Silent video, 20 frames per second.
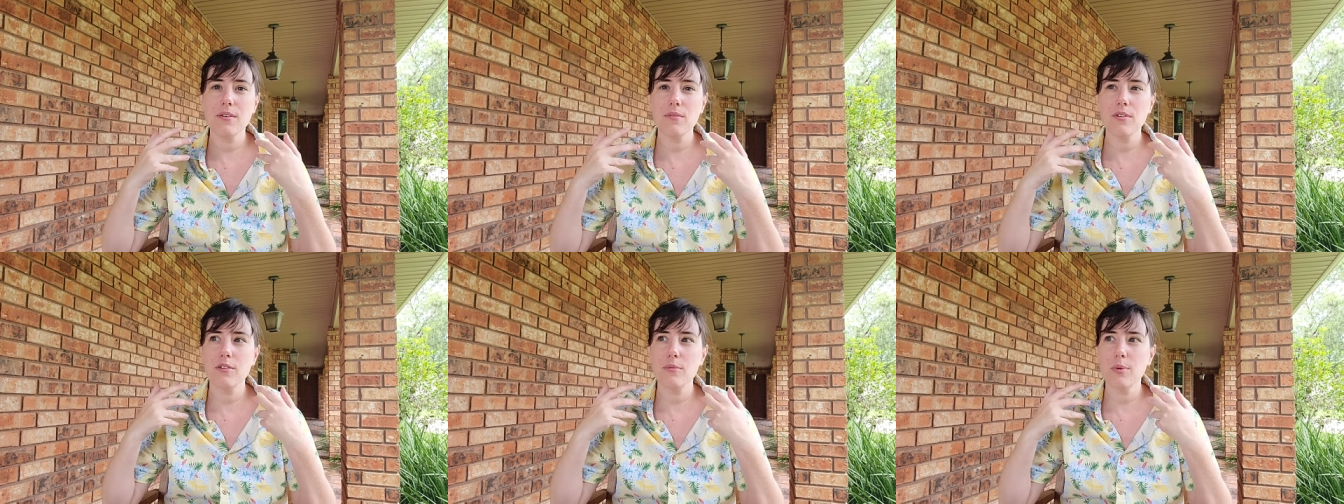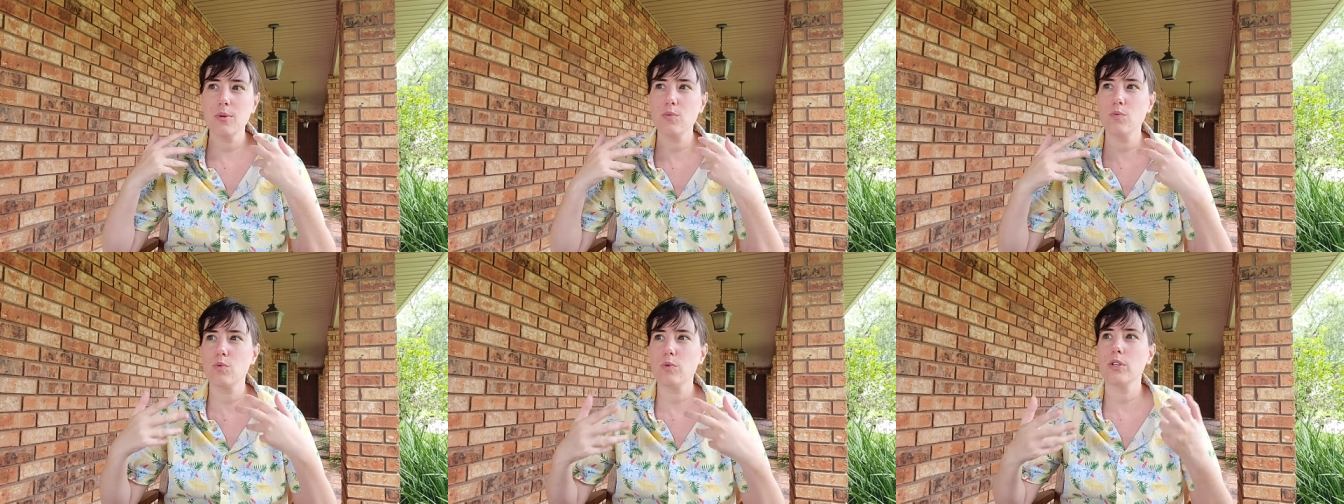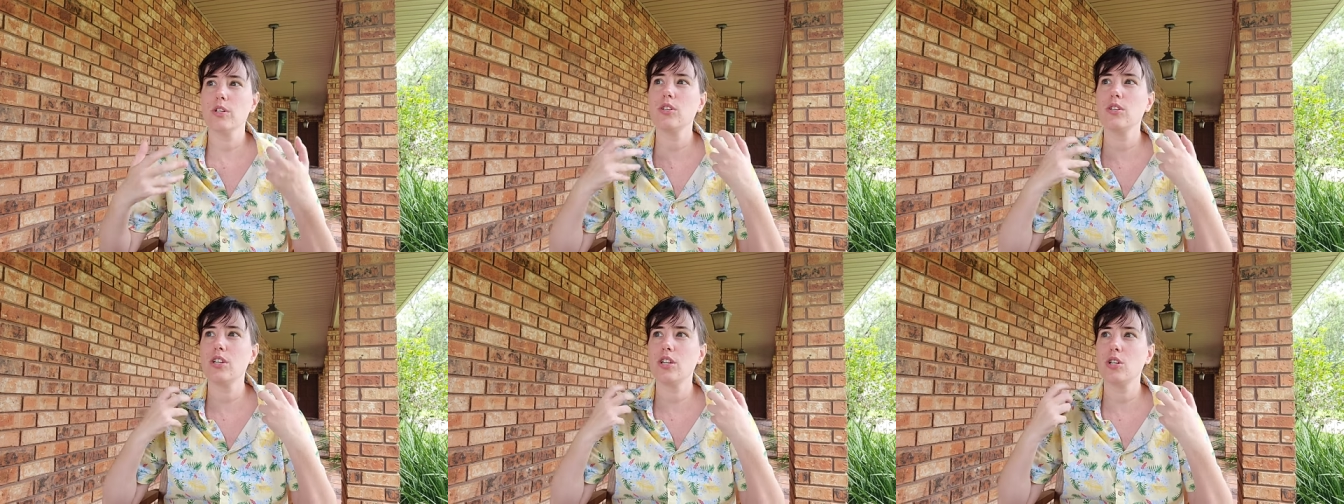it would have been
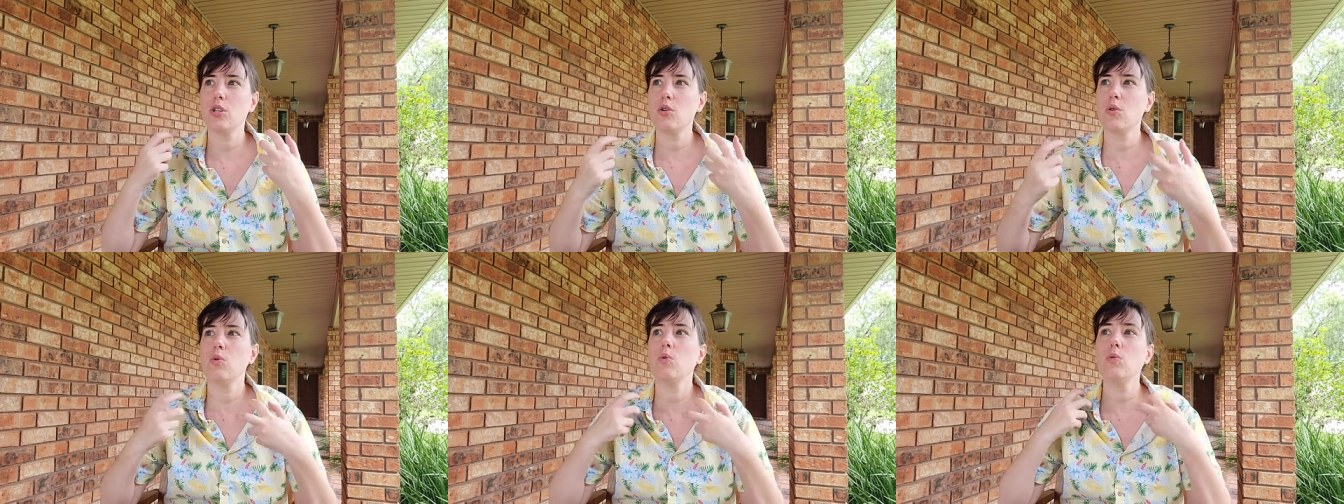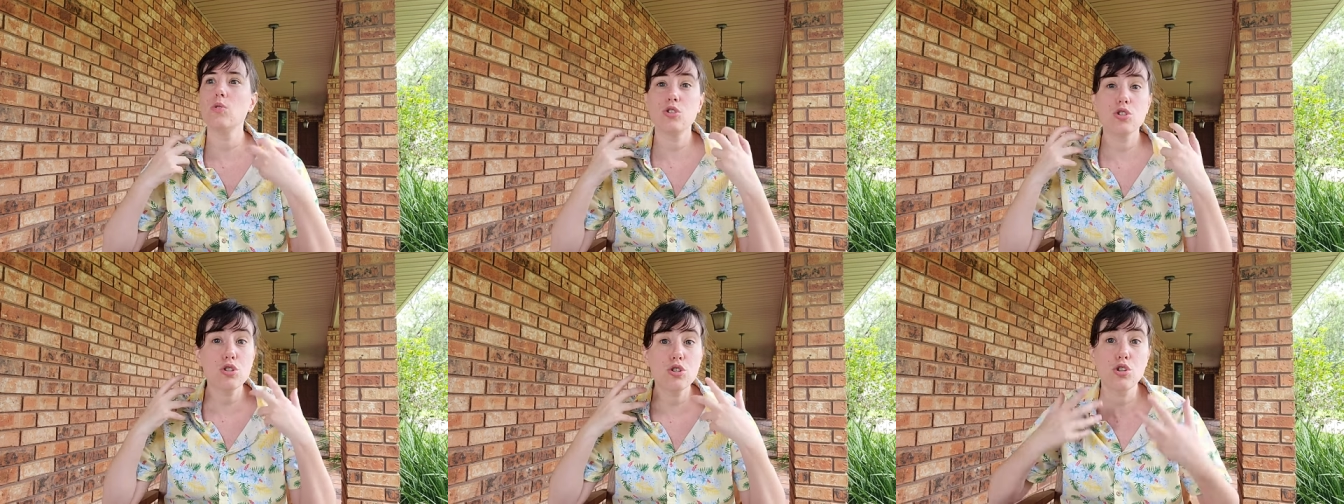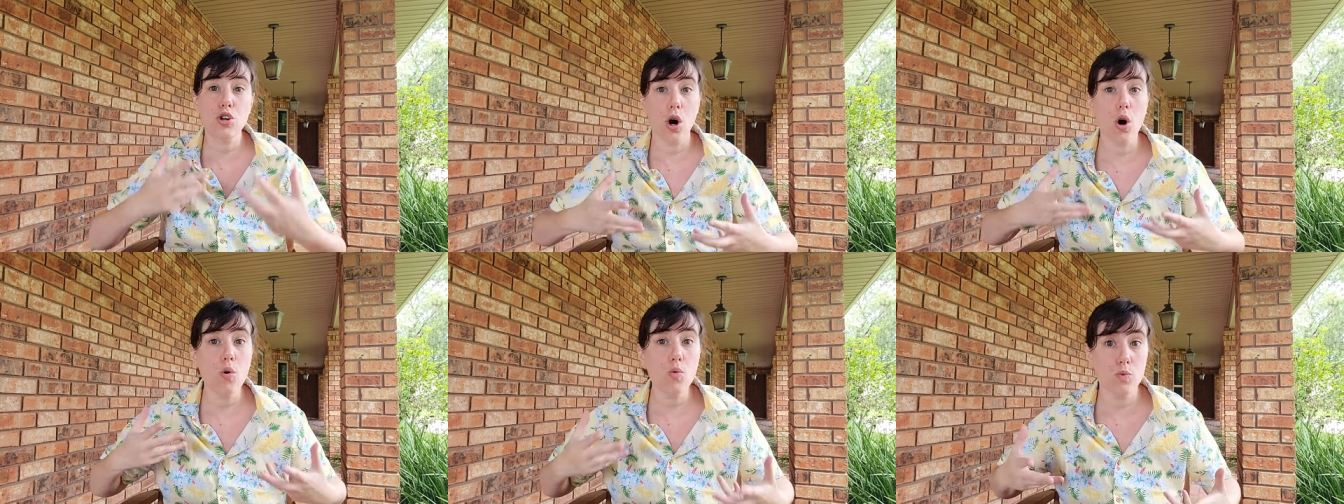really cool to
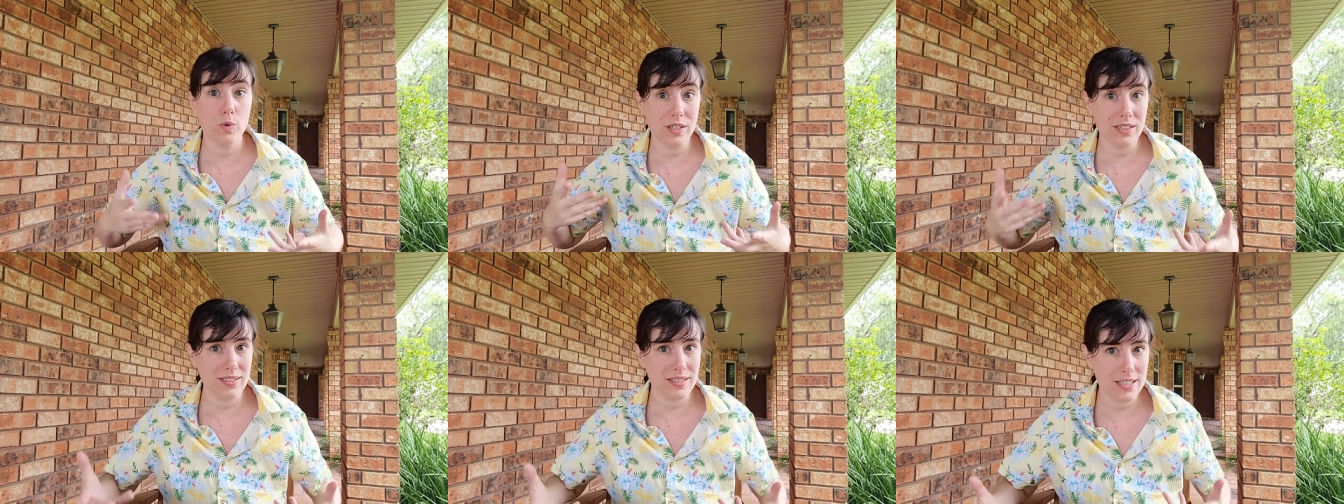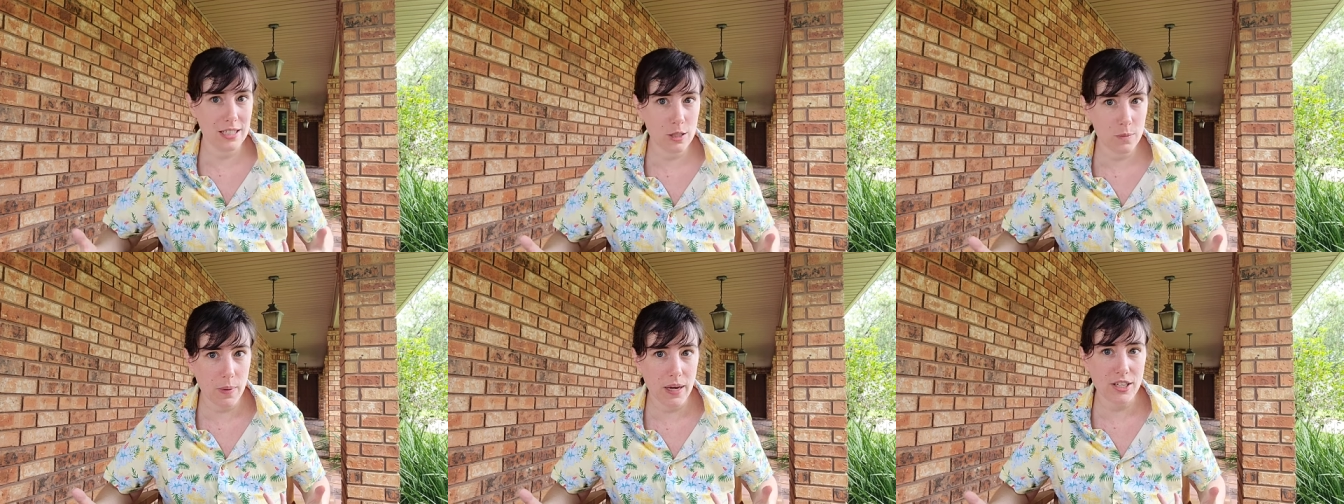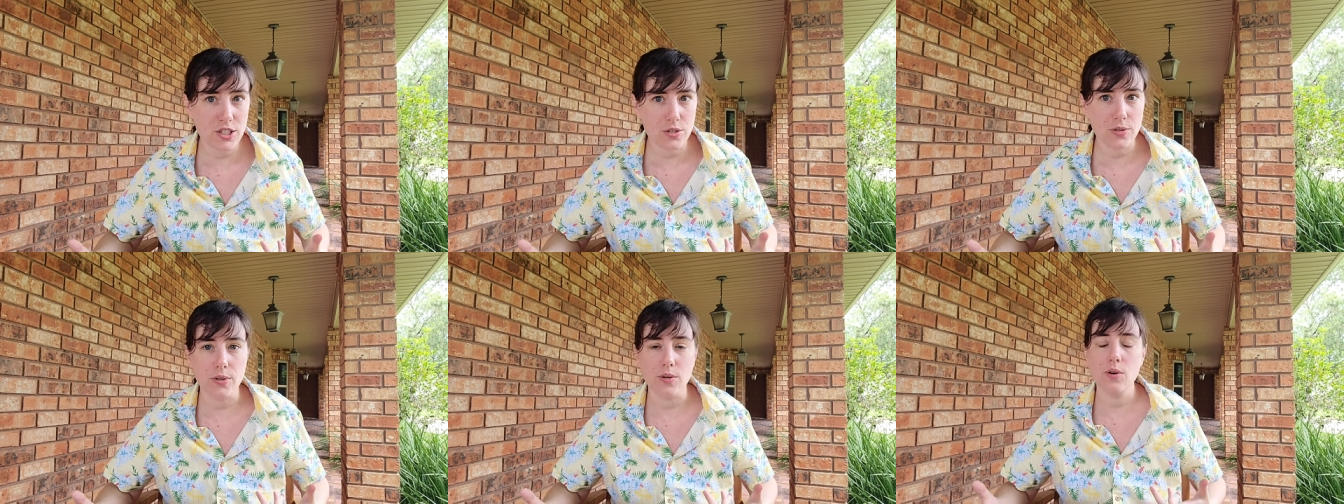go really
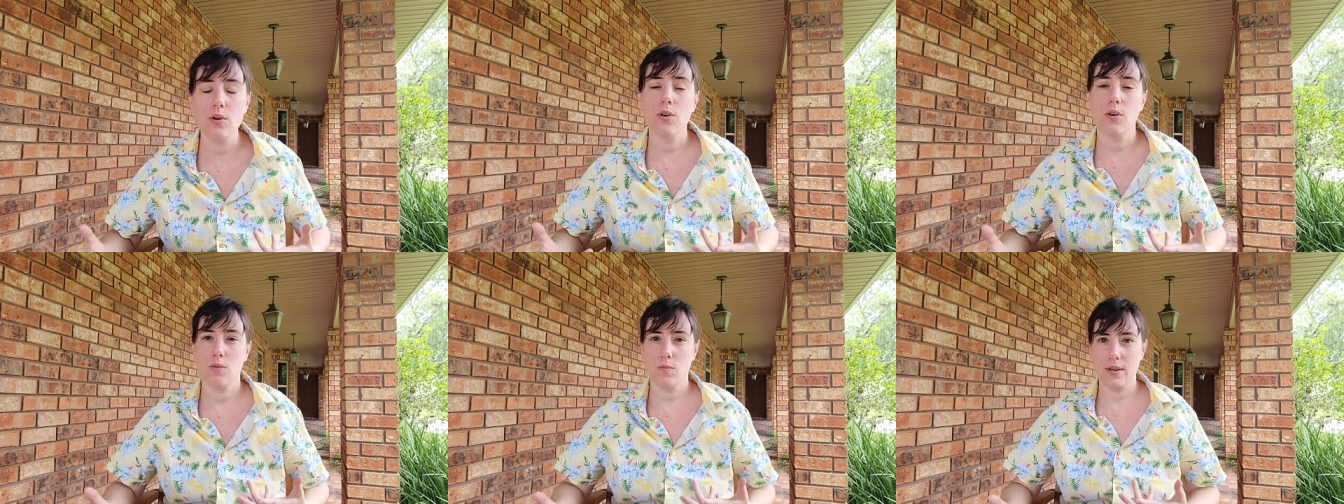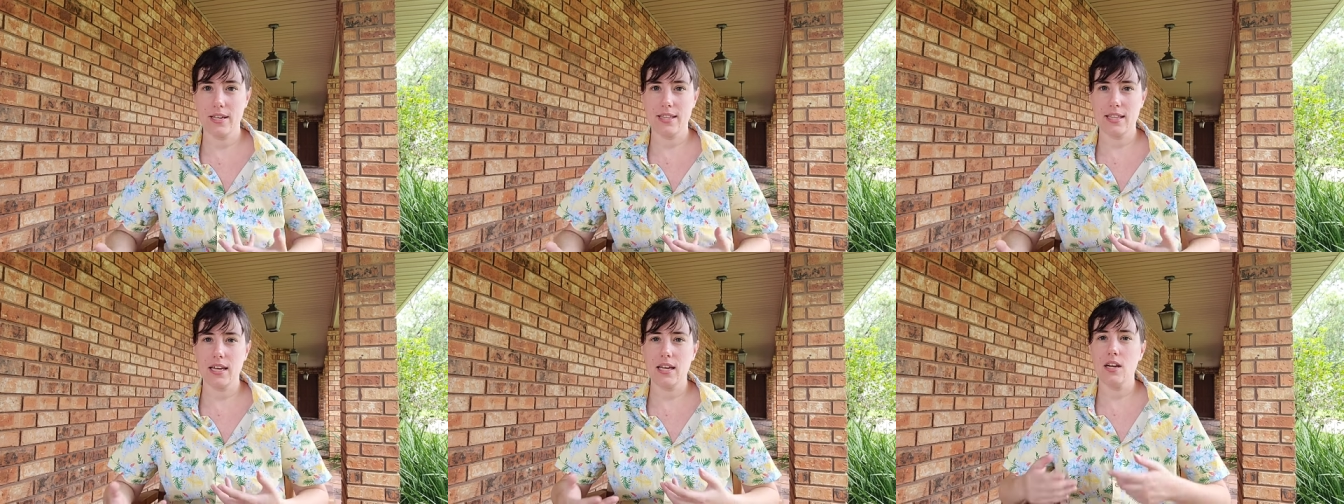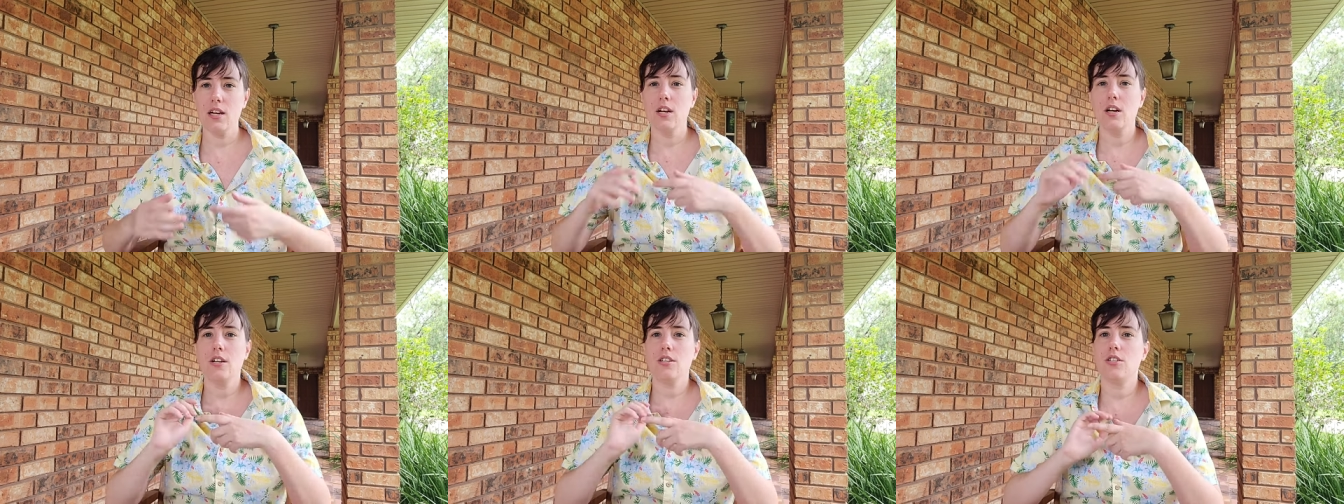special with it,